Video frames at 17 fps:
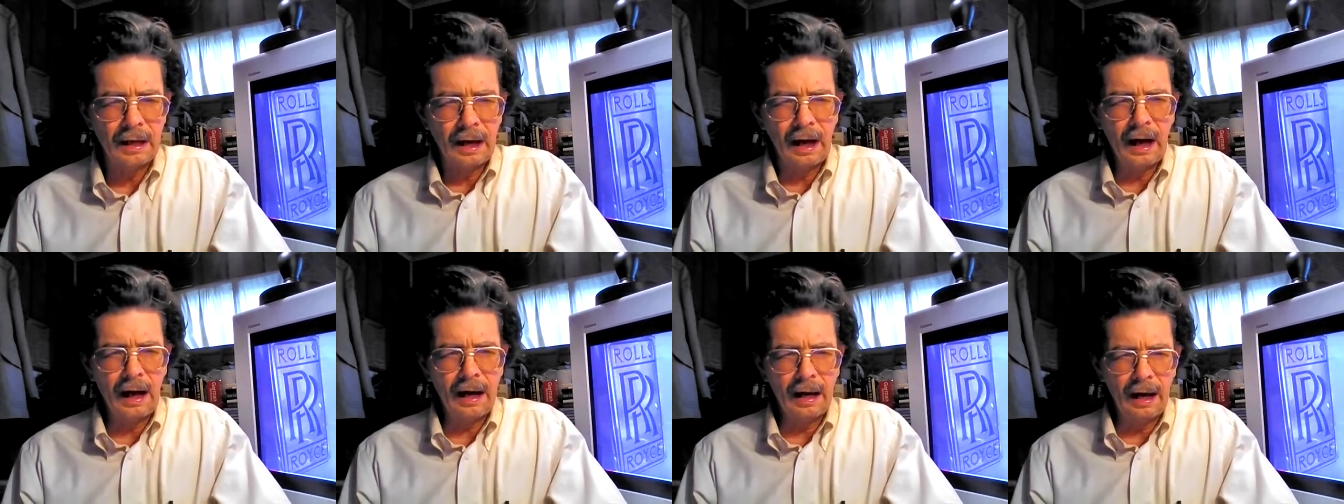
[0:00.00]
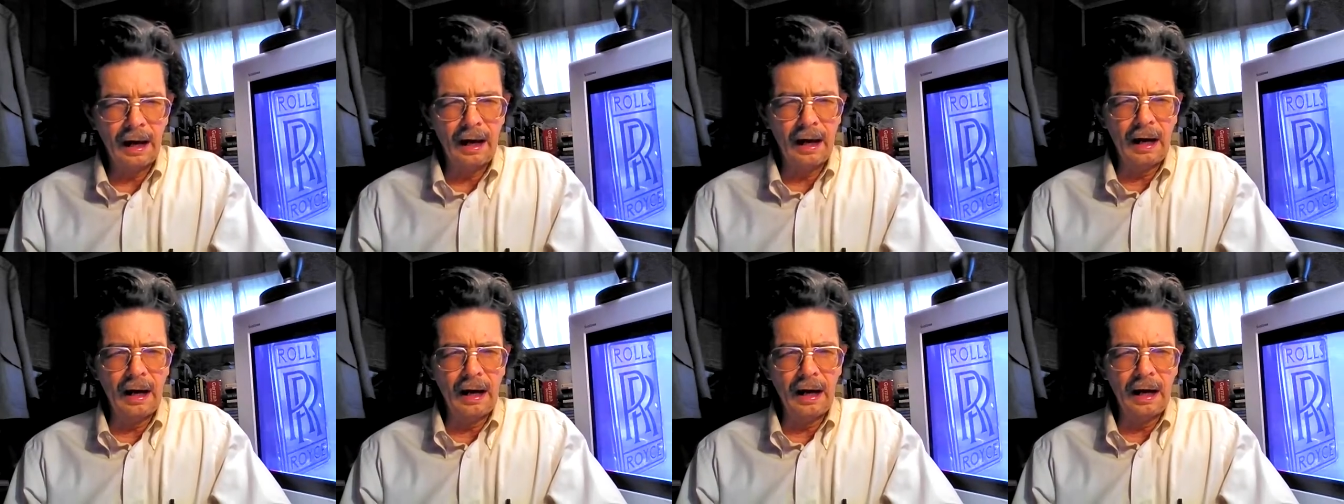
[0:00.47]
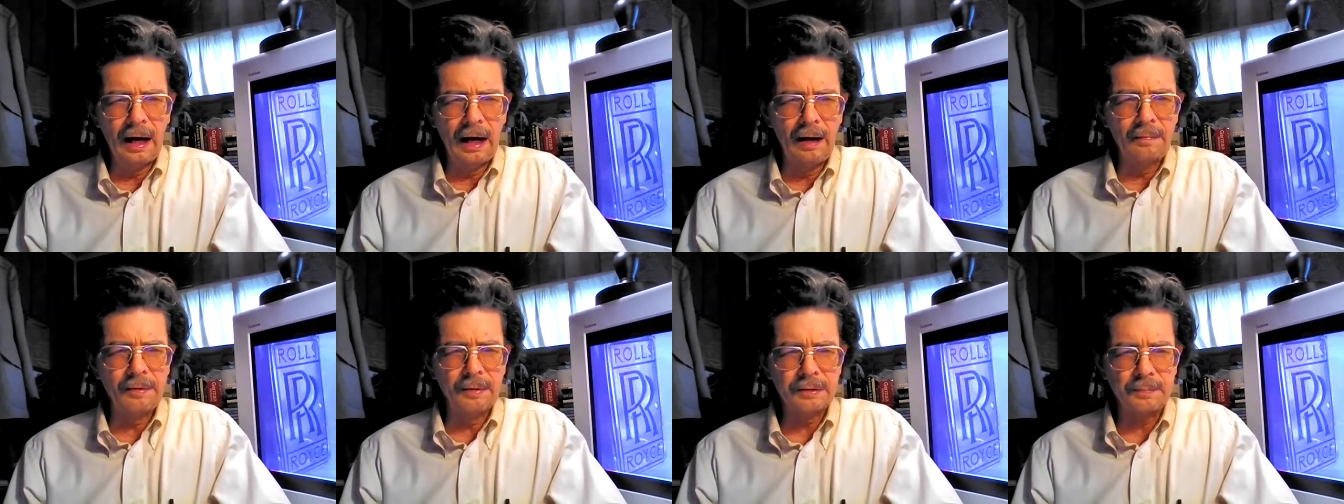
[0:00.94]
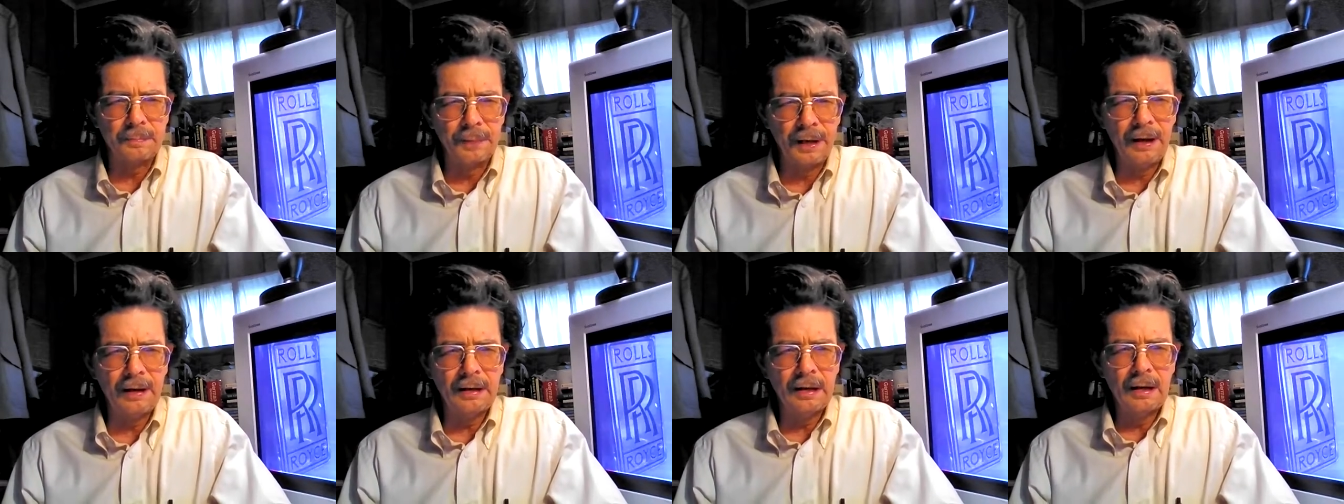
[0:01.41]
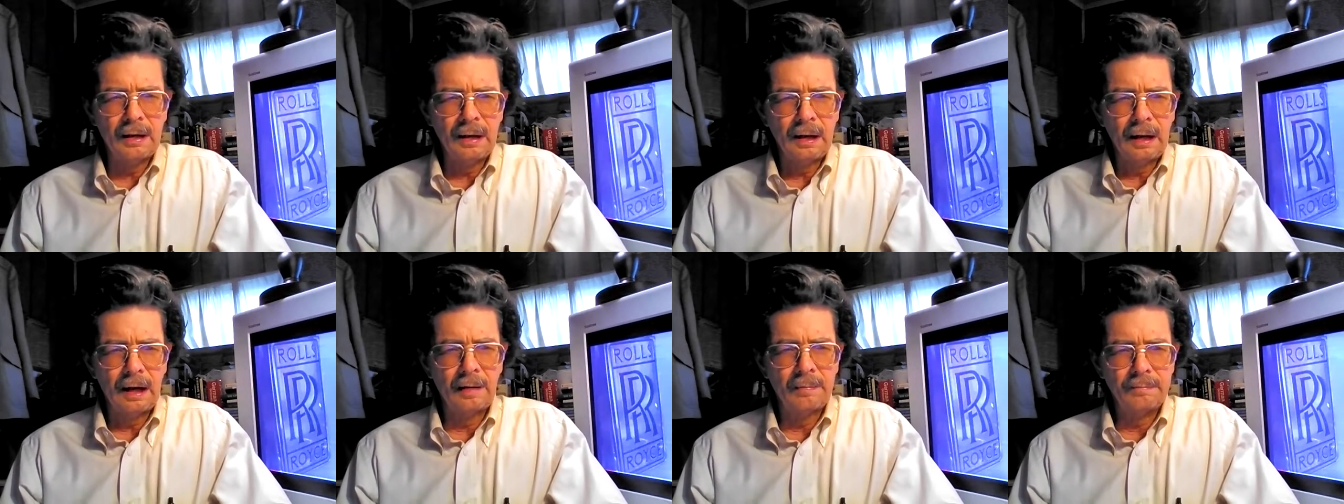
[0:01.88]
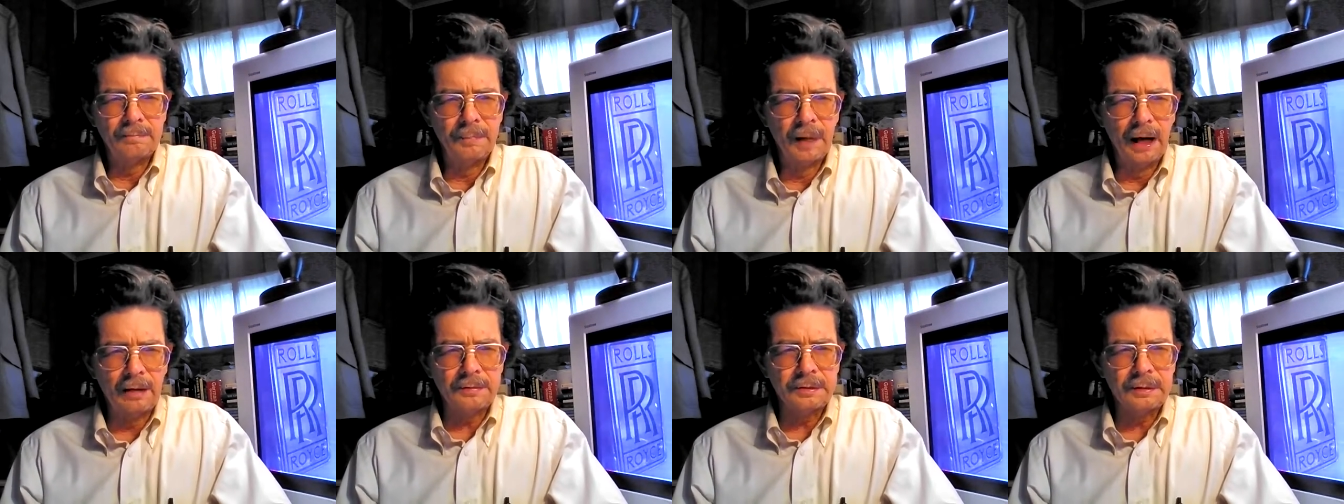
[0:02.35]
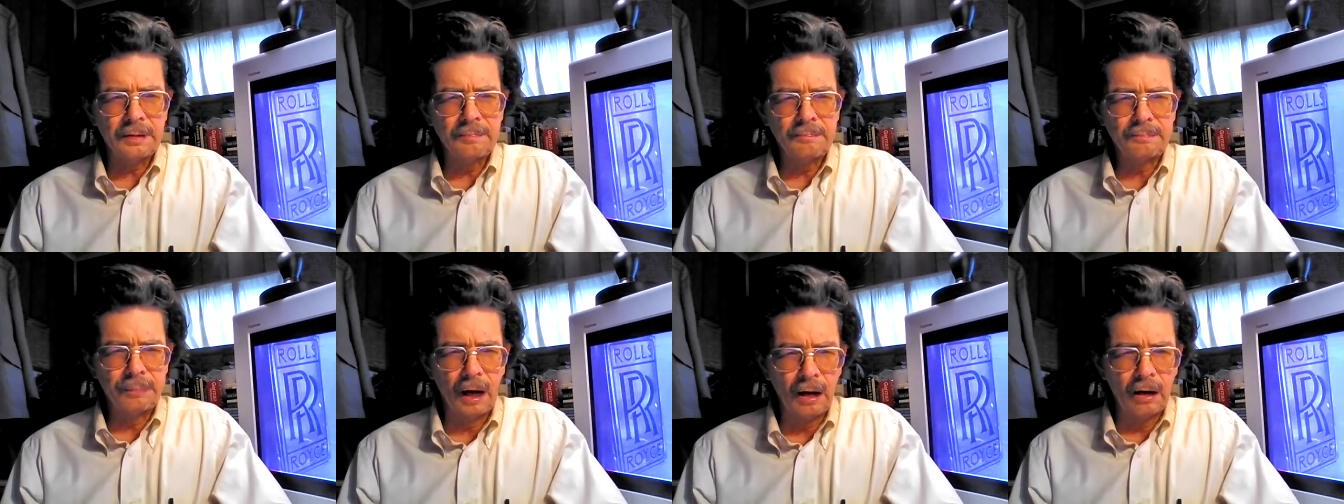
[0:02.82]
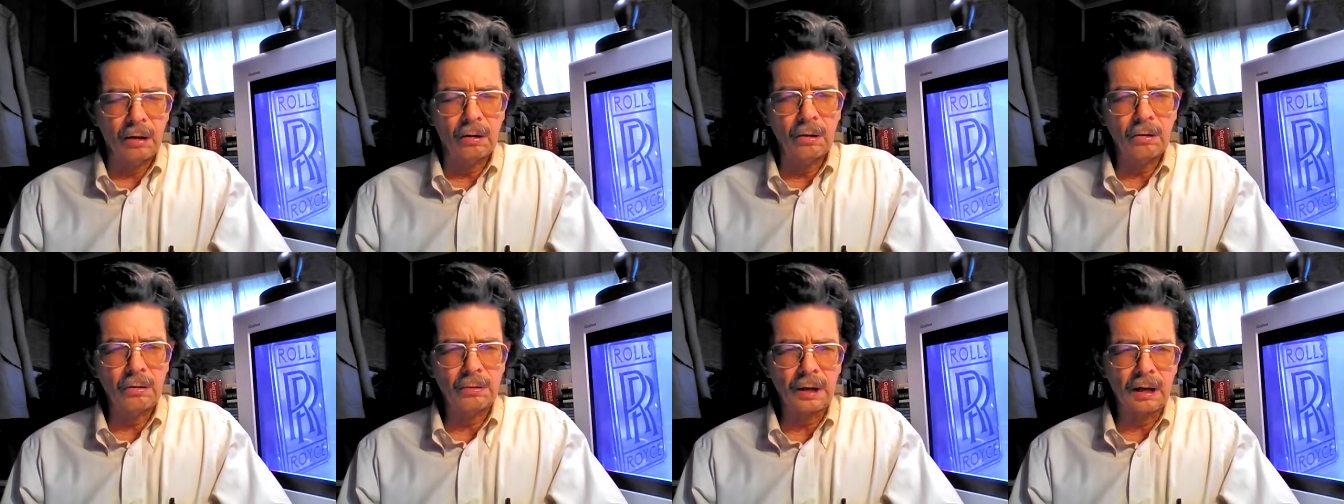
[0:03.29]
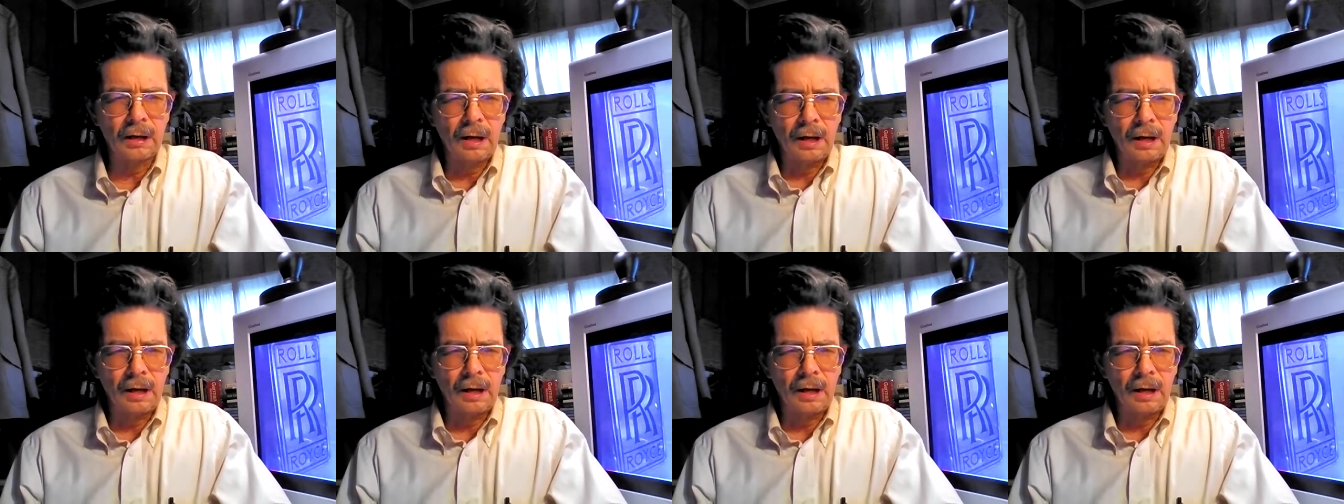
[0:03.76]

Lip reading: I have the spirit of multifold,